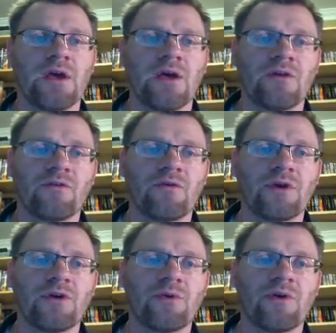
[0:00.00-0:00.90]
So
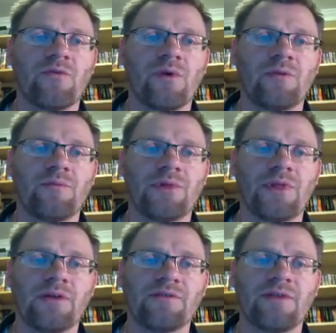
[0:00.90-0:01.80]
here we have 1
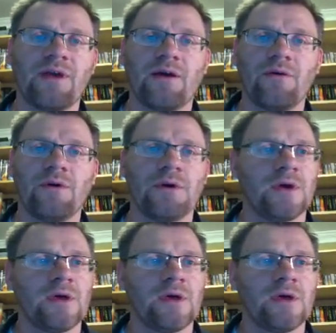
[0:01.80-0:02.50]
plus now.